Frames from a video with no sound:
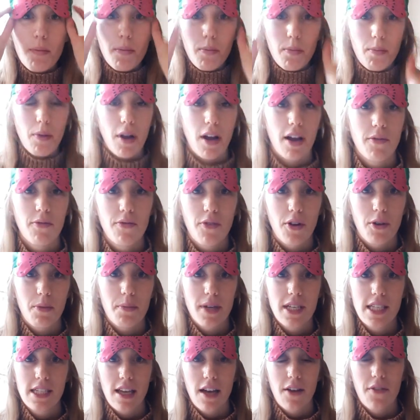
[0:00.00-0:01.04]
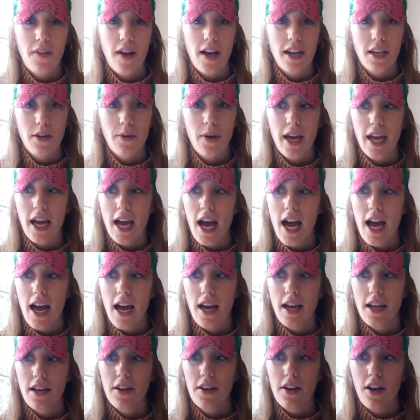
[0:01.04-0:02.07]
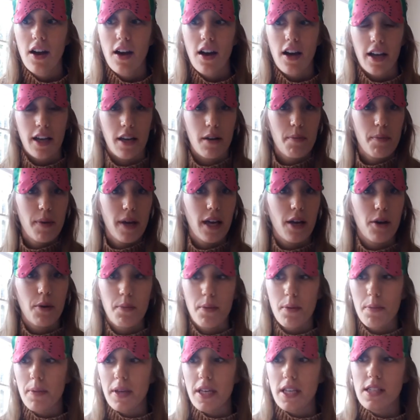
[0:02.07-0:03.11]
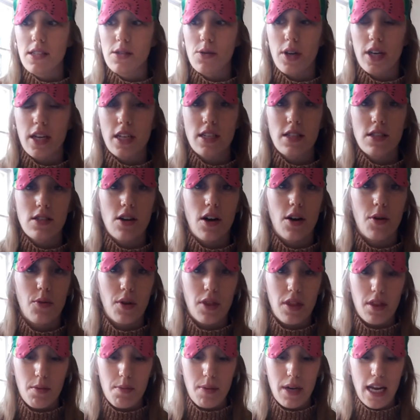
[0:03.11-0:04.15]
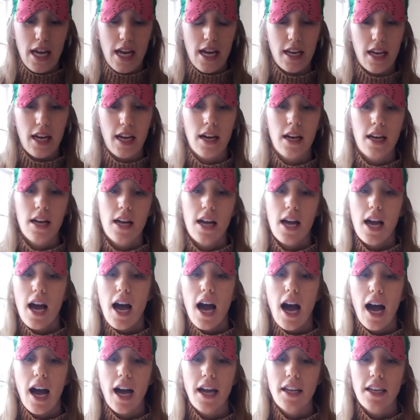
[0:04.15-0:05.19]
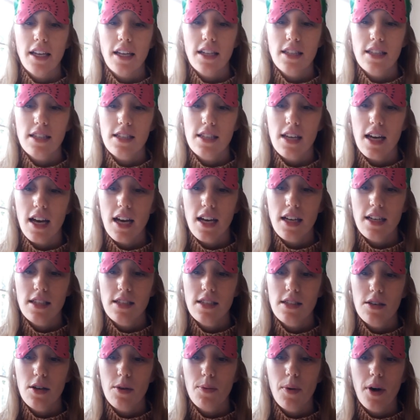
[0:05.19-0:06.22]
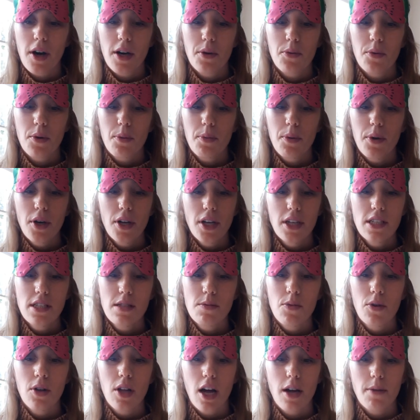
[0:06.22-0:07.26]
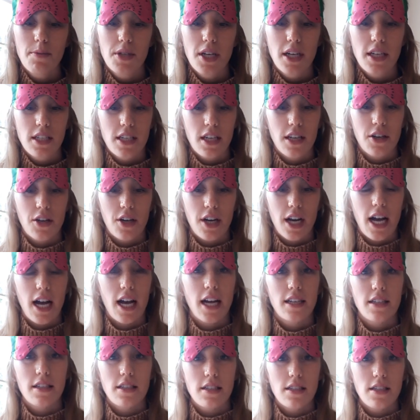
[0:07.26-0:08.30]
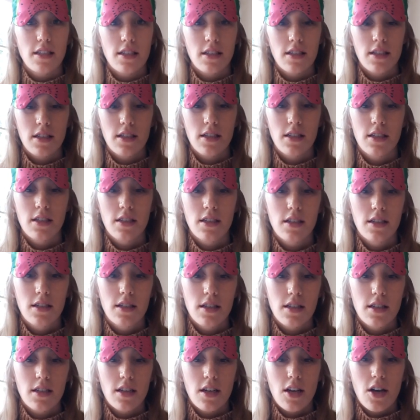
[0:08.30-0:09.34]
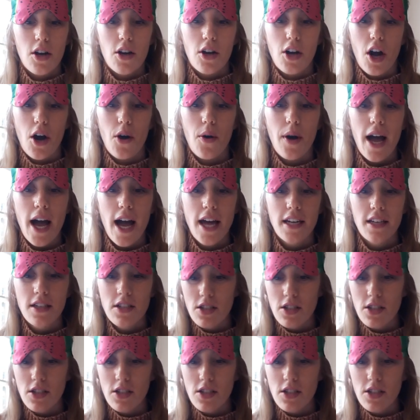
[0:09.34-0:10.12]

blindfold myself anyway, and I'm gonna pick up a piece, so I'm gonna start with the banana. And it says, your partner will put a small object in your hand. Go ahead and